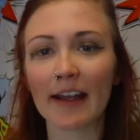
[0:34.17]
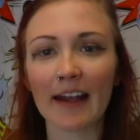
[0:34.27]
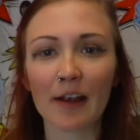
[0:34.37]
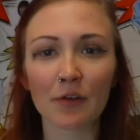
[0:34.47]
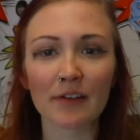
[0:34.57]
and
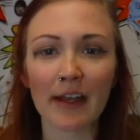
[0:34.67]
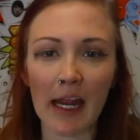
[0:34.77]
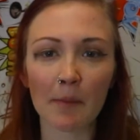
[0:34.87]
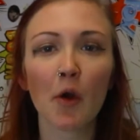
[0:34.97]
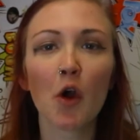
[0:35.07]
I could
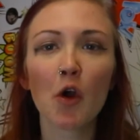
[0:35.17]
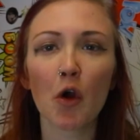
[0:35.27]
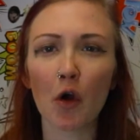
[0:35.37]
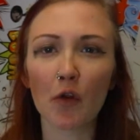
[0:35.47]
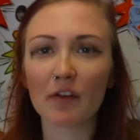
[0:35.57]
name
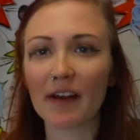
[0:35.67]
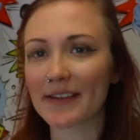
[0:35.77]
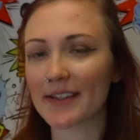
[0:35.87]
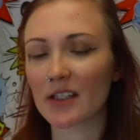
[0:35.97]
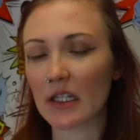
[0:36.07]
other
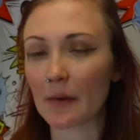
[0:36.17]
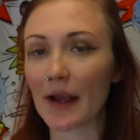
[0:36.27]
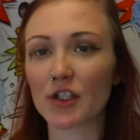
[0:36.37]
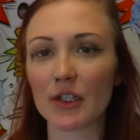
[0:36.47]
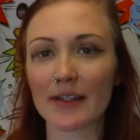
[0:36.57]
answers to the
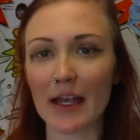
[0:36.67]
questions.